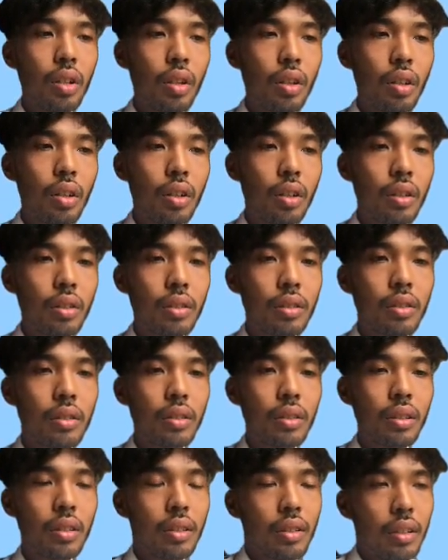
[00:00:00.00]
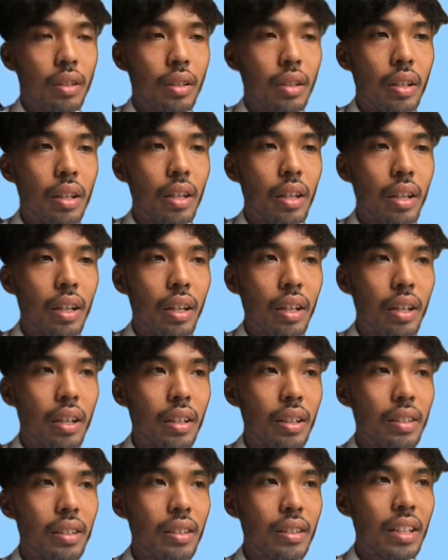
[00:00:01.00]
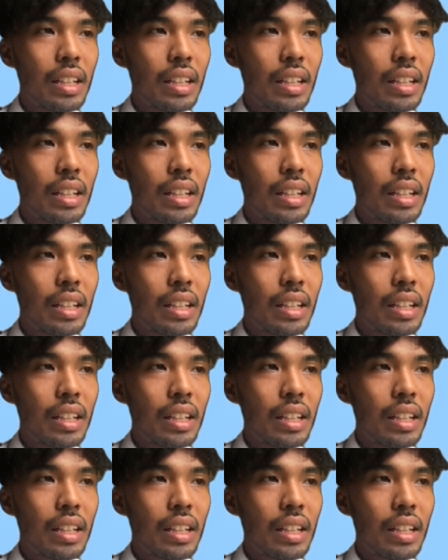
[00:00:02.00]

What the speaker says: all, and